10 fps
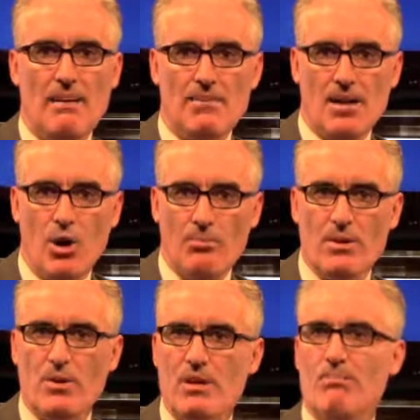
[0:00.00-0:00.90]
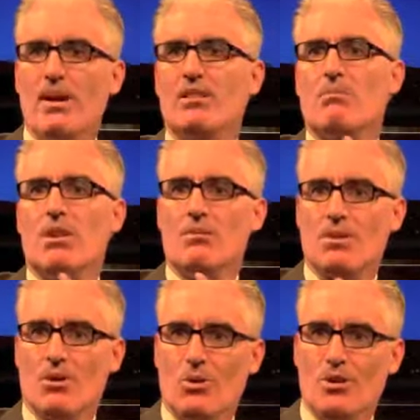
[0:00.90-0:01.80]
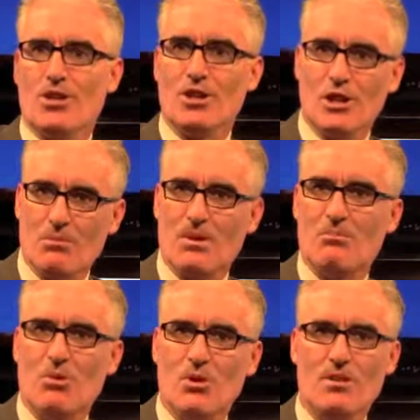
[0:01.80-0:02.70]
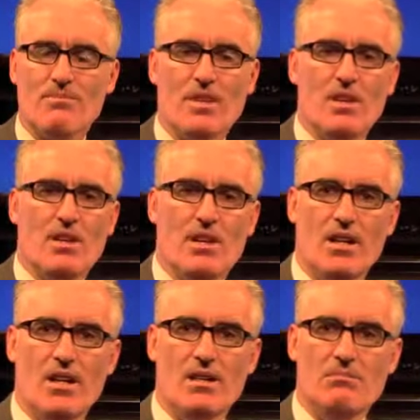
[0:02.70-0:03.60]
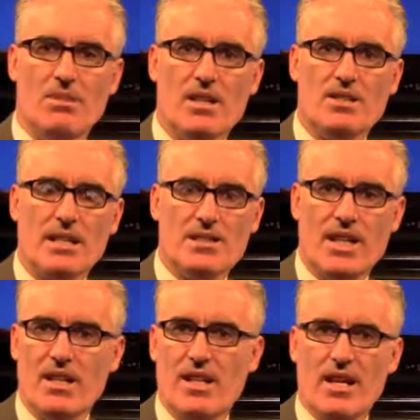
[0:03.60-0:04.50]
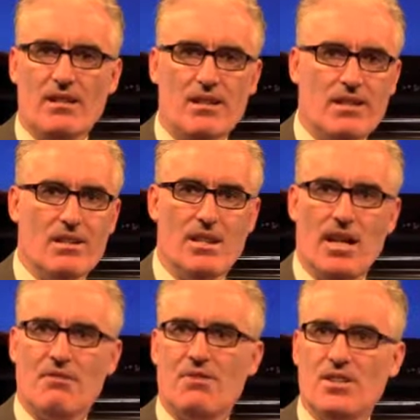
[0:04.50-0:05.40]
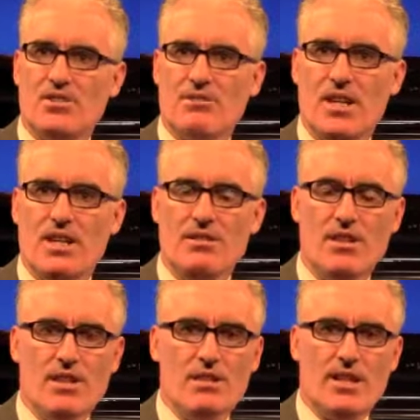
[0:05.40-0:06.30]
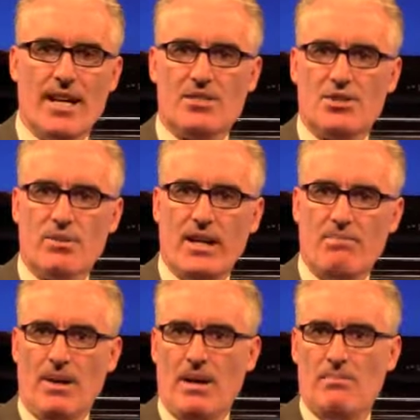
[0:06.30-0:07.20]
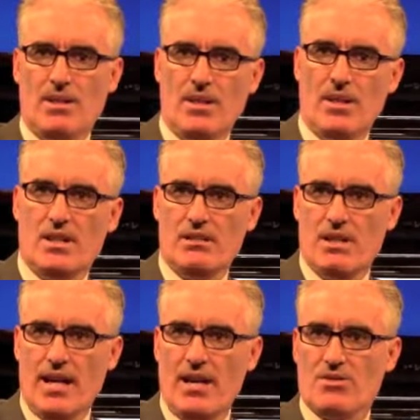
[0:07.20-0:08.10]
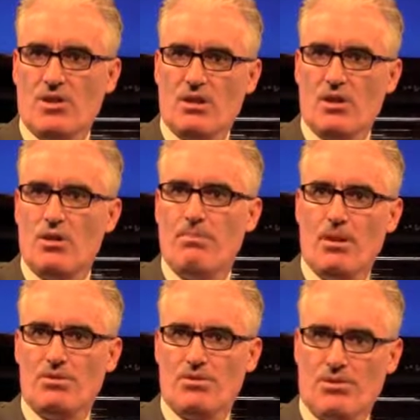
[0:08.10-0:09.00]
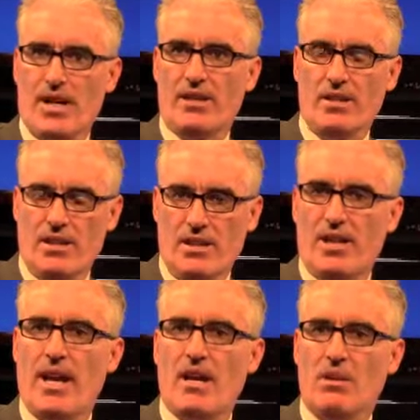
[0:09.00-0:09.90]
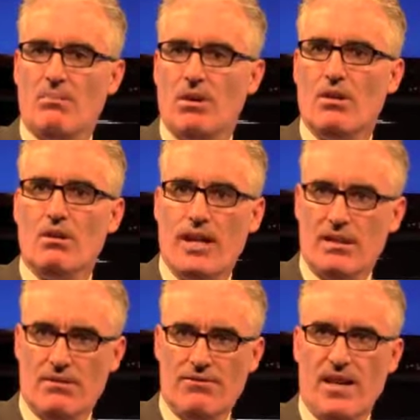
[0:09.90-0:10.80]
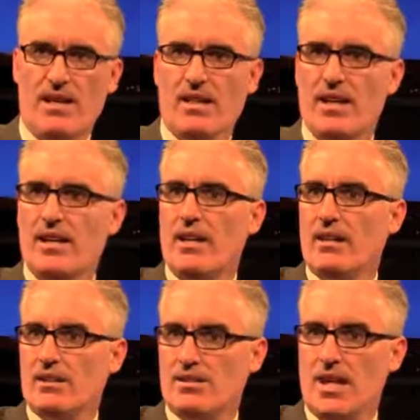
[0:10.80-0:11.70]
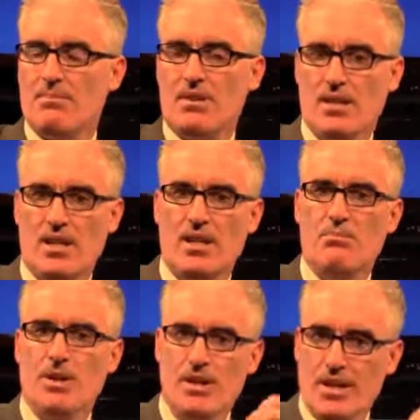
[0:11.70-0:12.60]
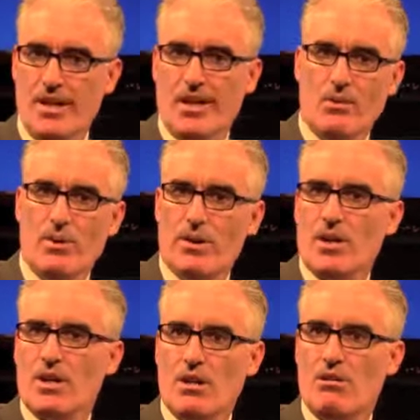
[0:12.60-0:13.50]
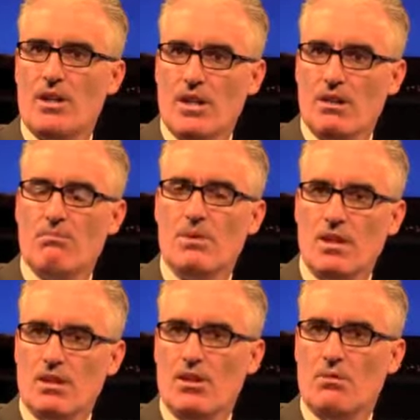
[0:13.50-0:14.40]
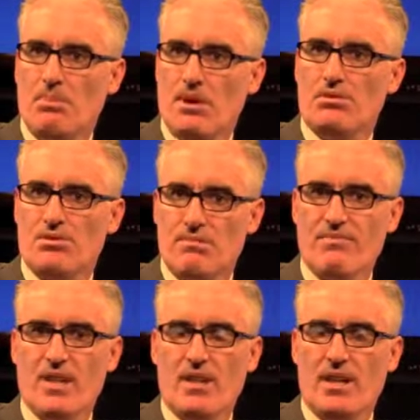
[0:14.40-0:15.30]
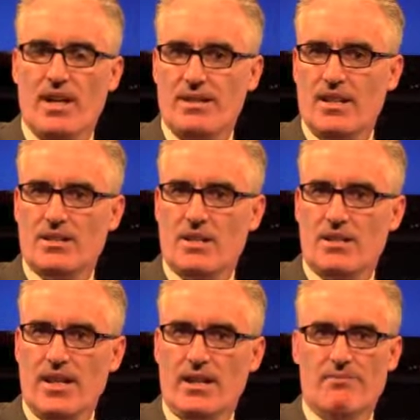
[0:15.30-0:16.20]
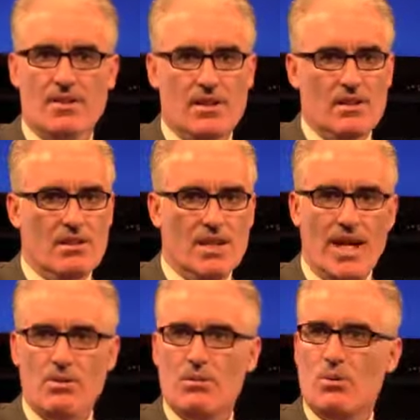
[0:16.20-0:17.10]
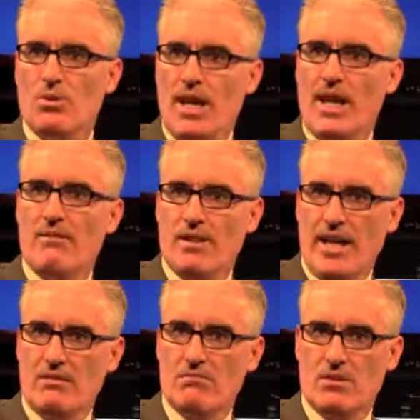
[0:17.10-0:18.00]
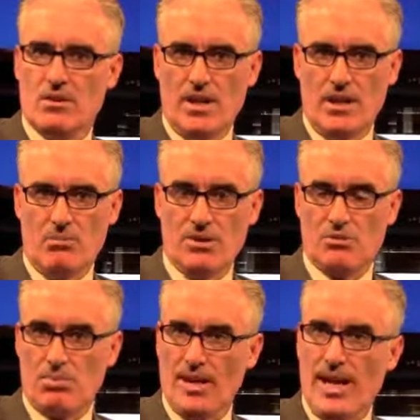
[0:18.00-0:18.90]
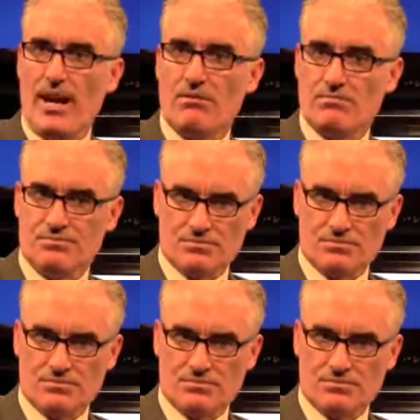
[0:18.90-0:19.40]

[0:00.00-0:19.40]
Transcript: I'm hoping we can pick the ball up the court a little bit more. But as I say that, the offensive end, last year we had Papadia as our low post threat. He did handle the ball at the foul line and at the top of the key, but we're going to go to him in the low post at the end of the day. Now we won't have that. It'll be spread out.